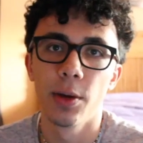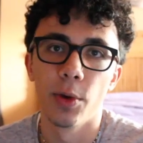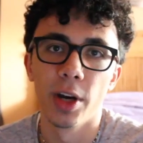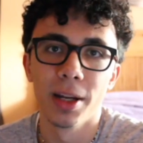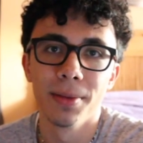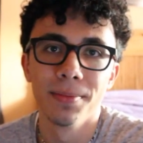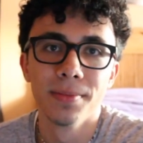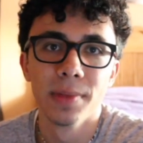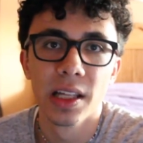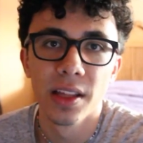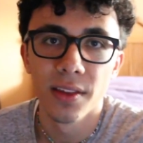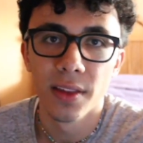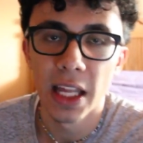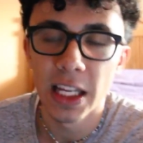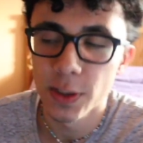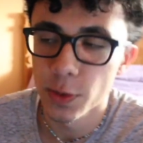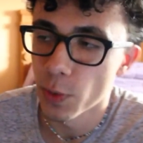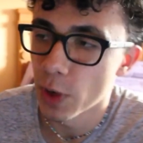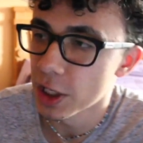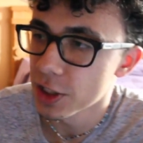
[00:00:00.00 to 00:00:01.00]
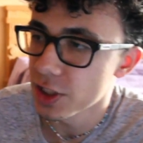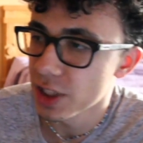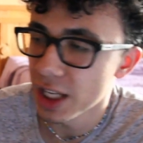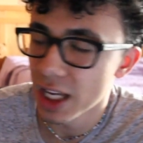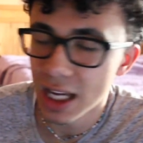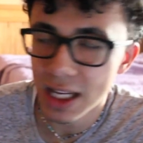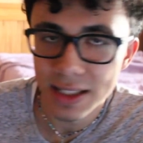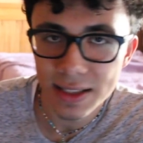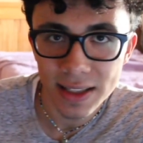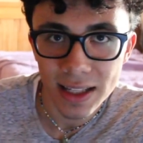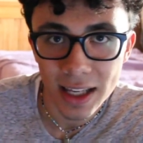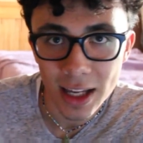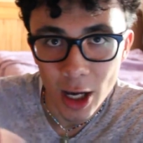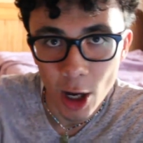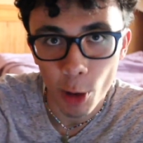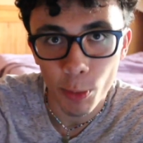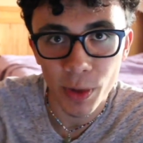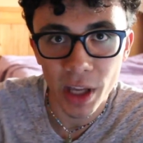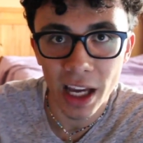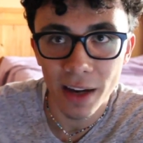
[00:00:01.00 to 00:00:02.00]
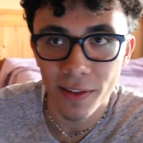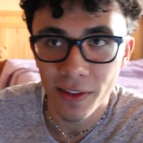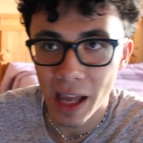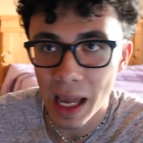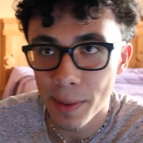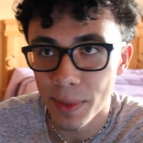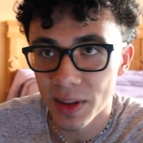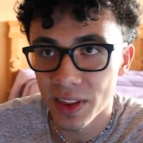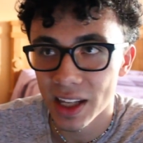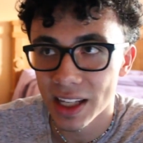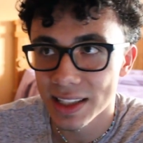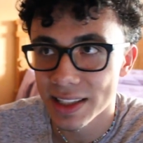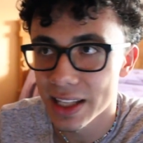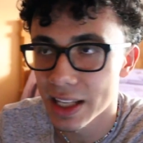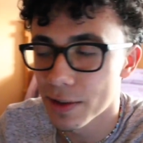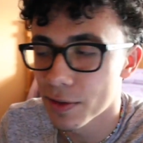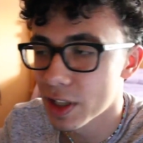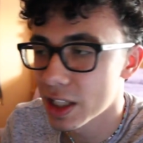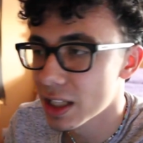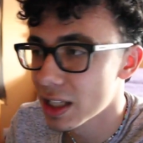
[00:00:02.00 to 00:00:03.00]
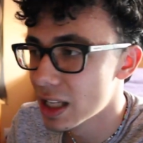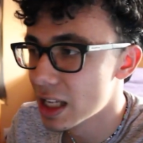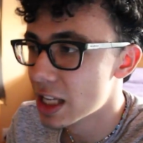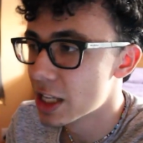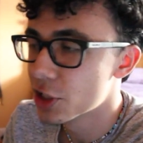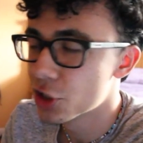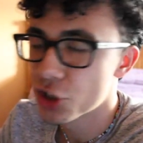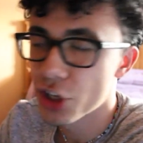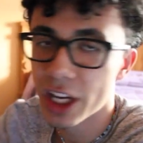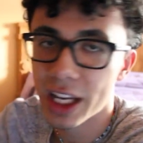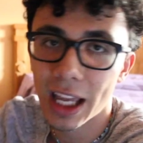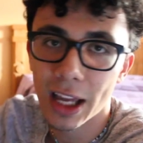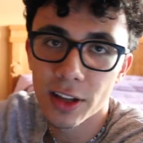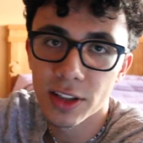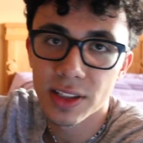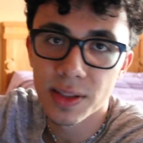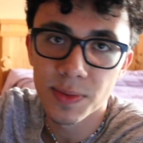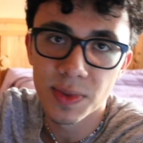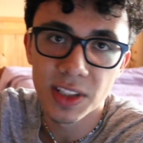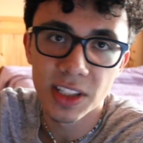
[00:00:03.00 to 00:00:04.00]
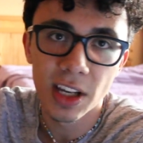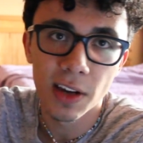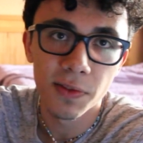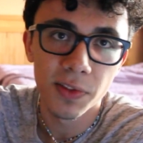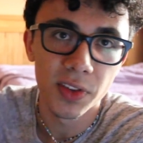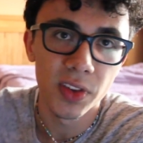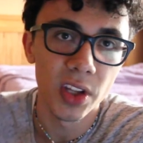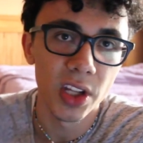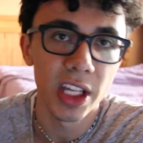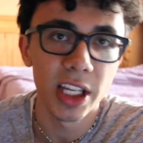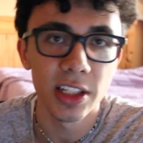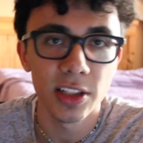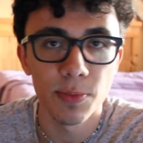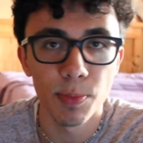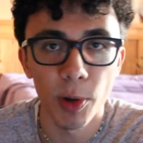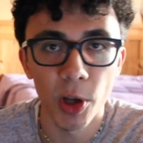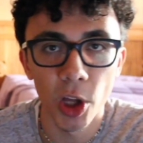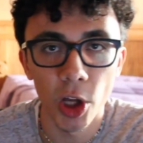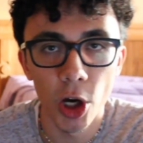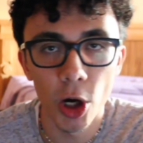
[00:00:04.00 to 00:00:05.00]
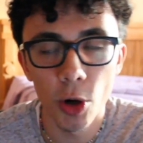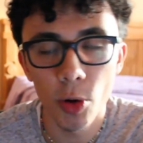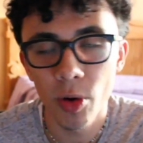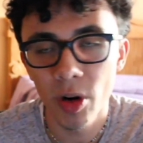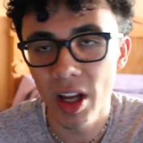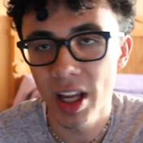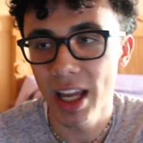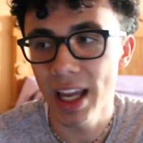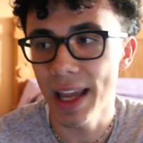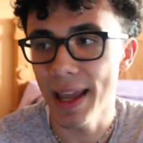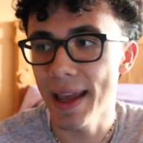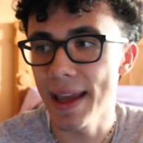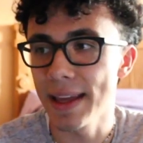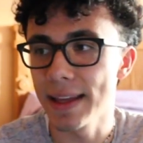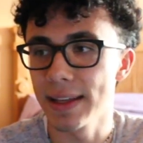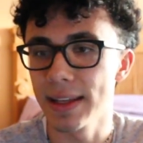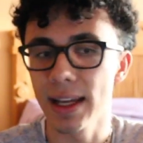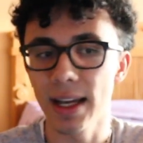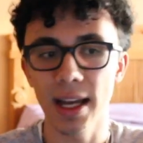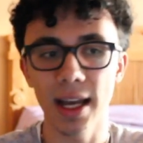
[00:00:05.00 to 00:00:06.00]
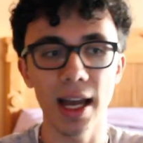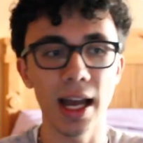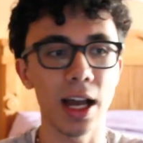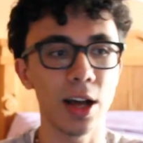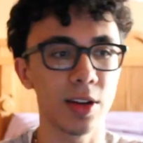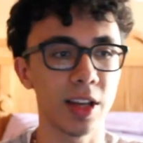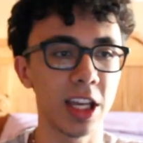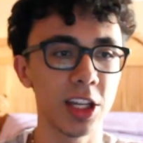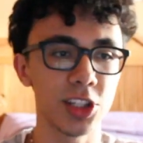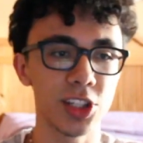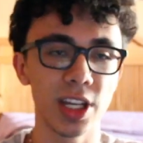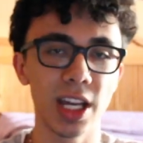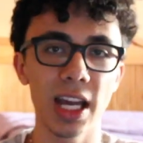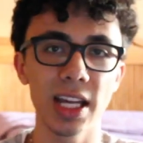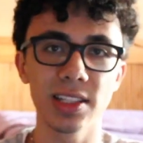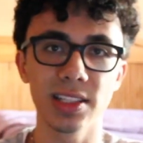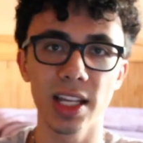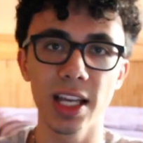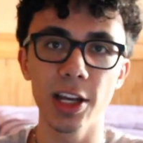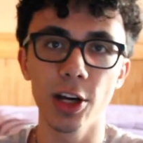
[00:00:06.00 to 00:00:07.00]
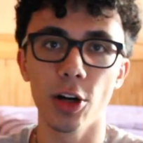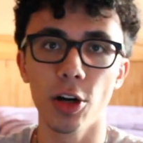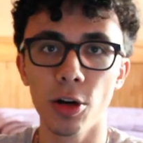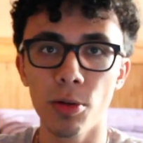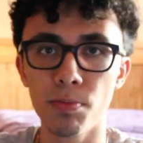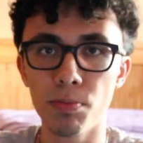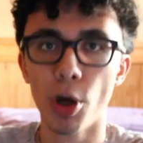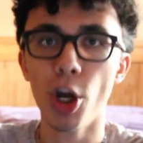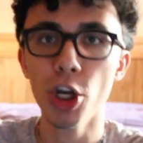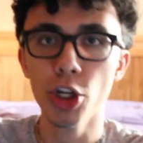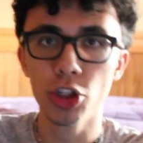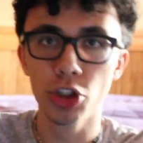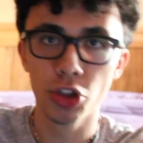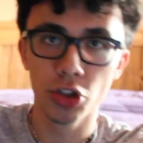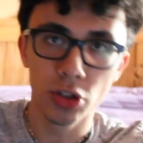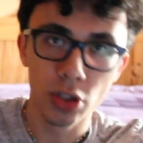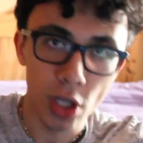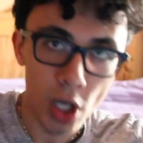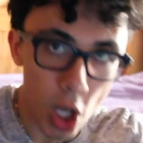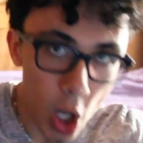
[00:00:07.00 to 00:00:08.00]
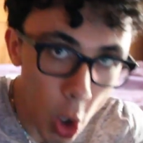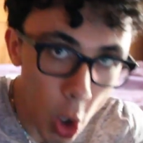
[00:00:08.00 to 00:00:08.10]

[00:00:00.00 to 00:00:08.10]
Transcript: Anyway, thanks for watching, guys. Hope you have a happy Thanksgiving. Check out some stuff in the link below, and uh, I'll catch you guys later. Peace!